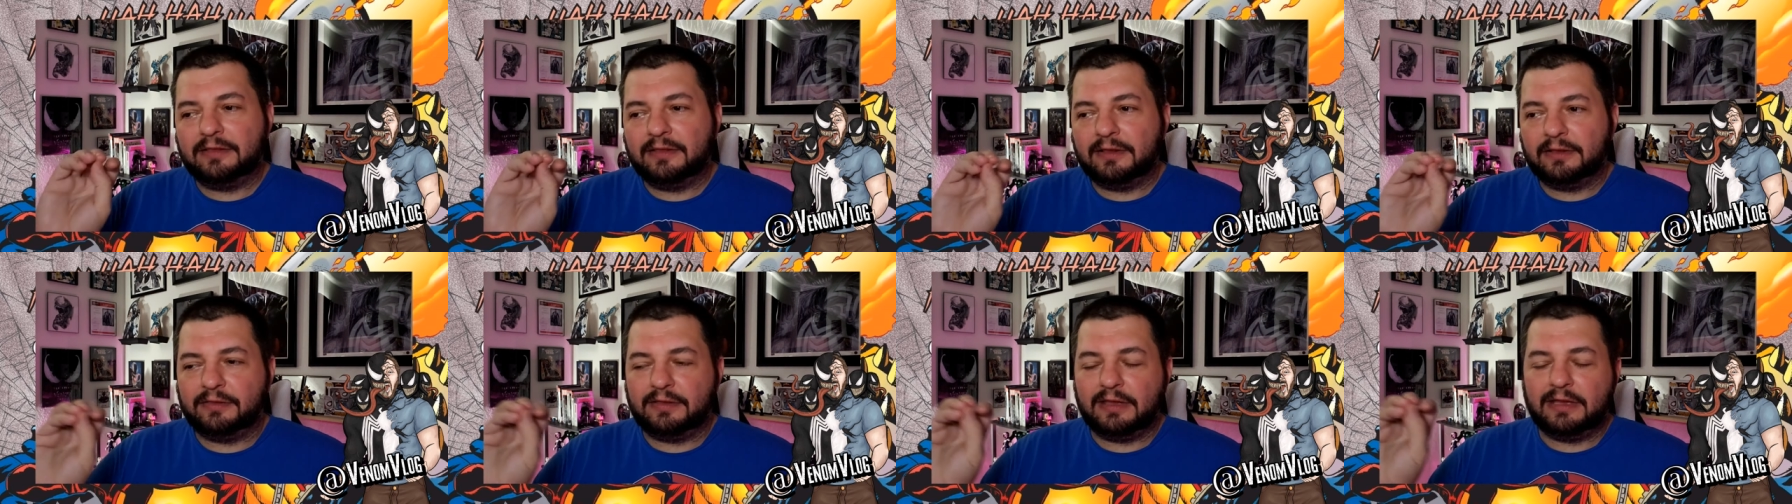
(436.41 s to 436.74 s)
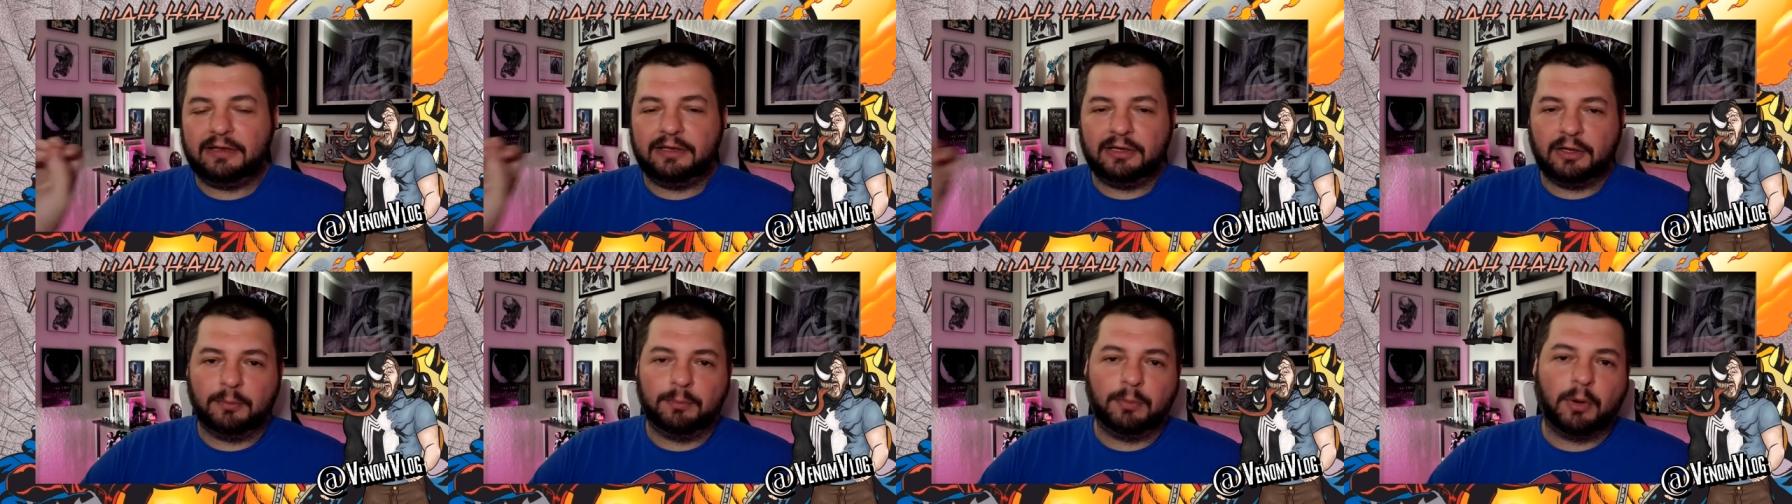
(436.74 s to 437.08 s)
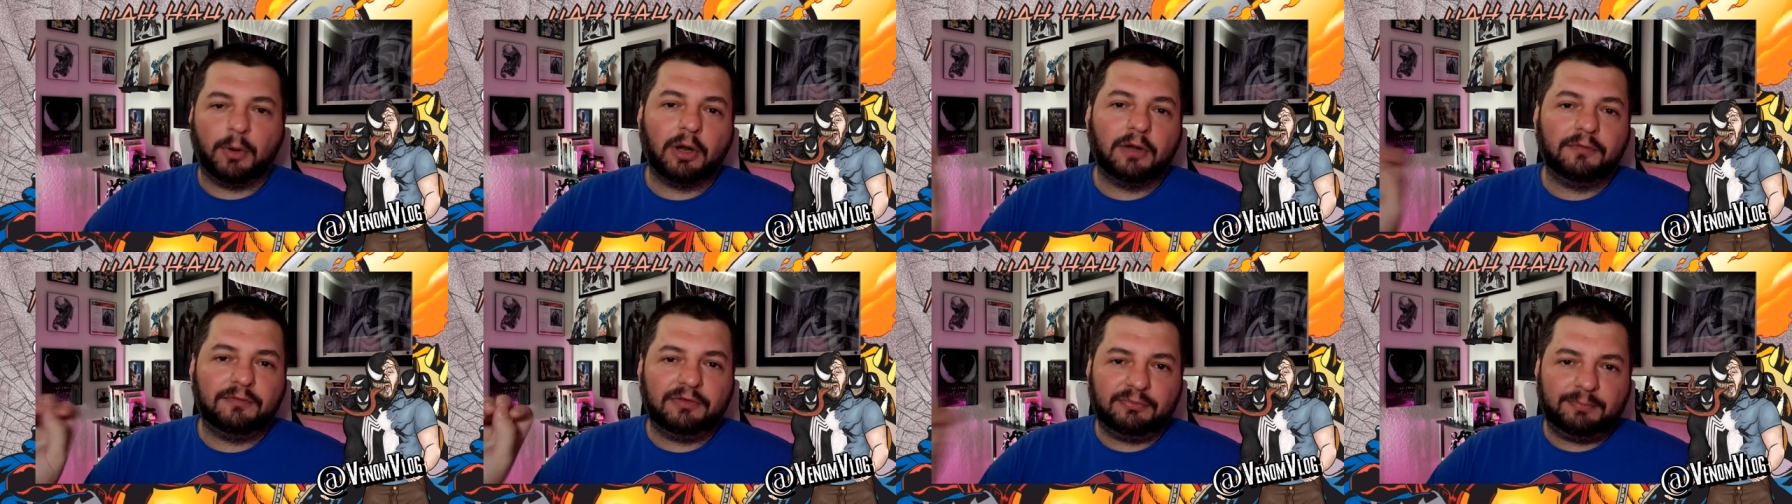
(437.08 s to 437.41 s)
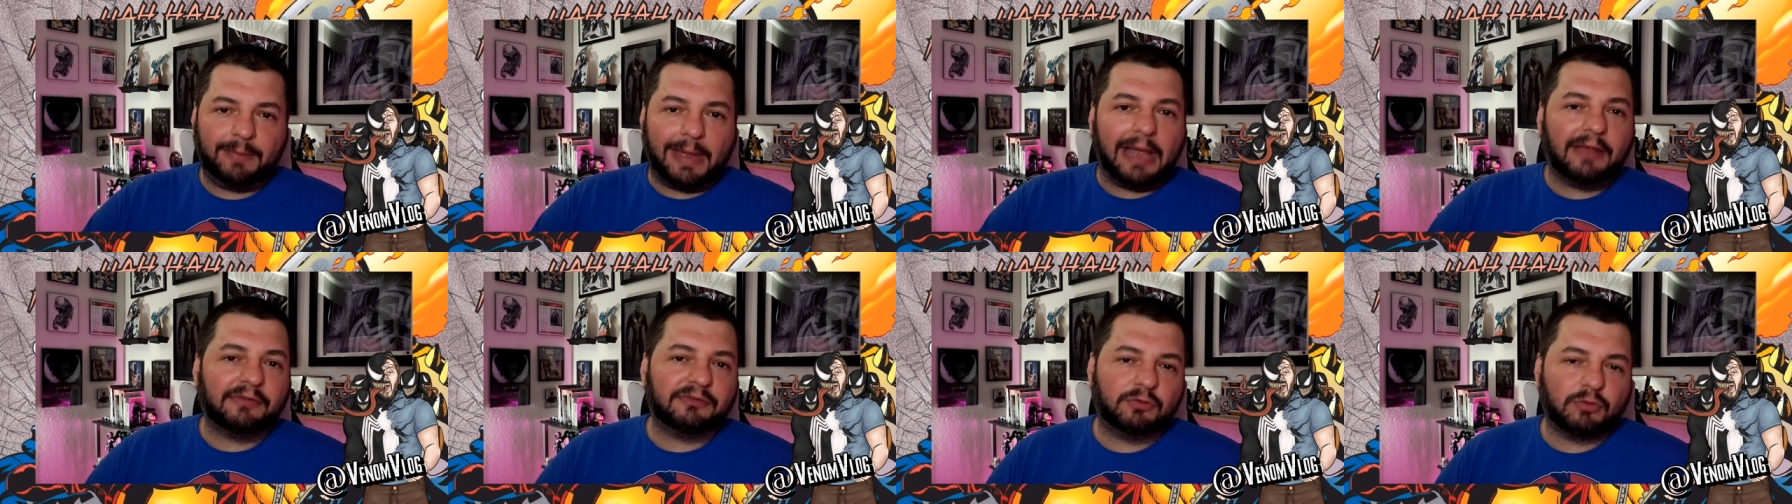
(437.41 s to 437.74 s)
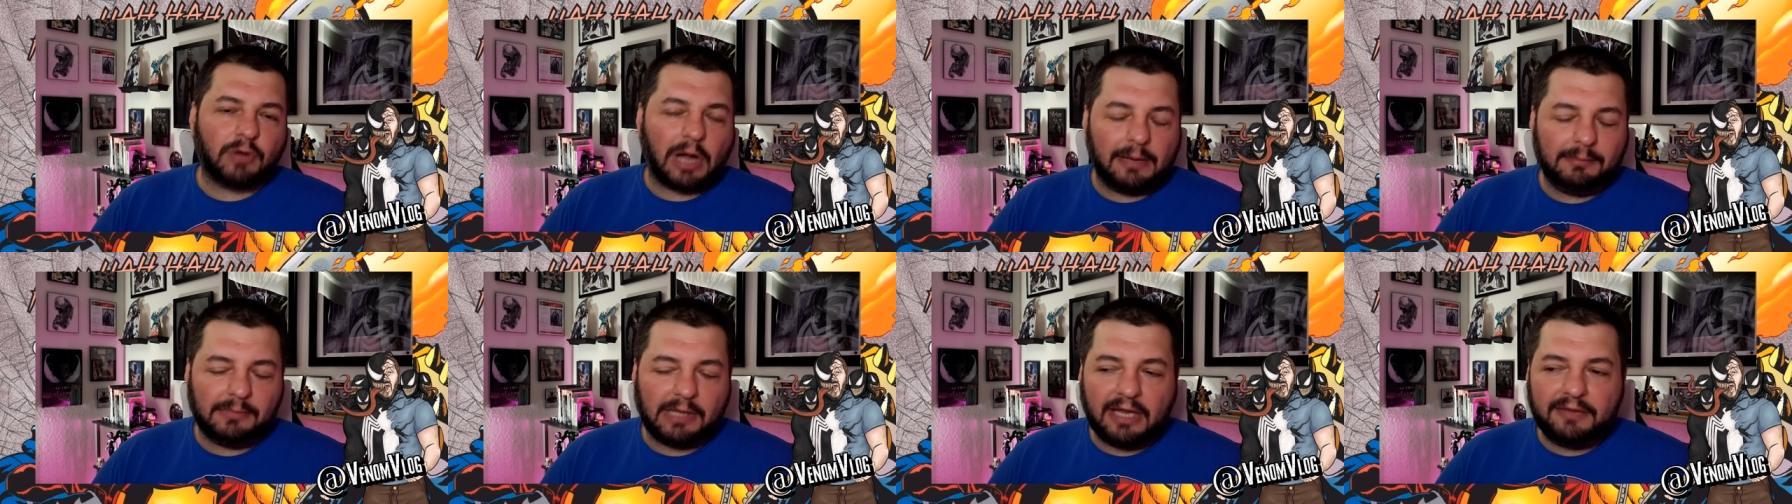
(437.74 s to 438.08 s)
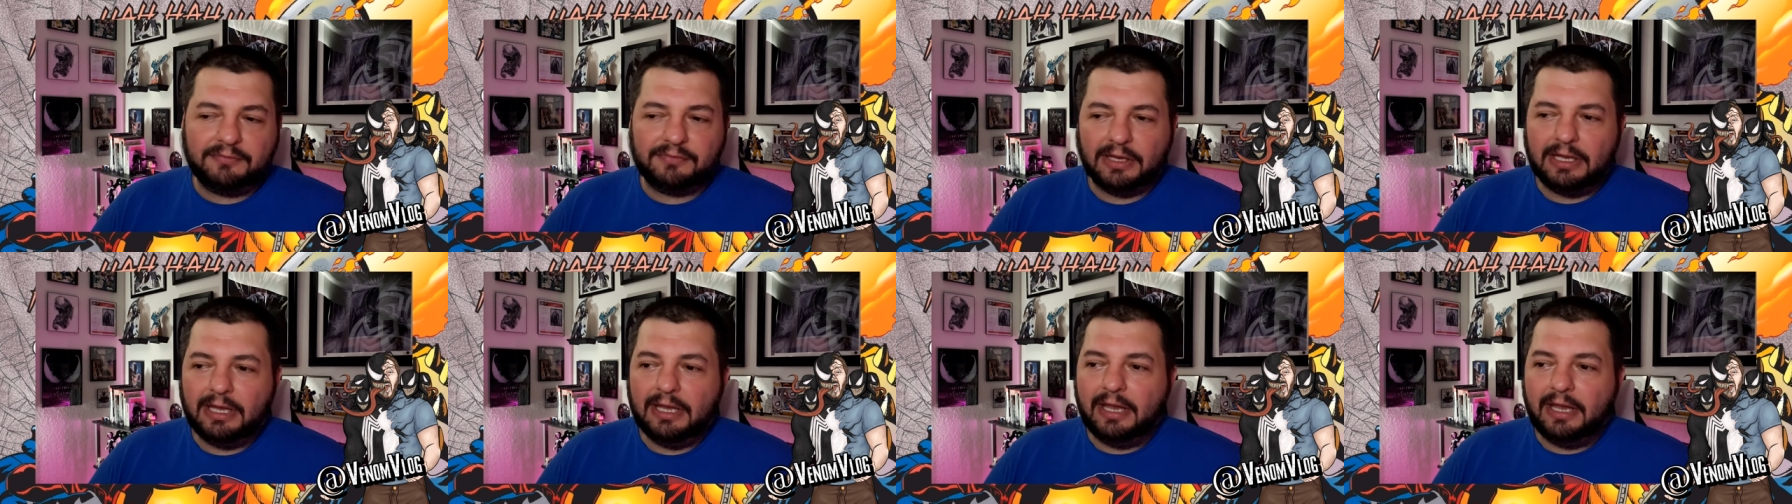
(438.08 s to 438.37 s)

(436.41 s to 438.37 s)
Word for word: they, they, you know part of his past crime life,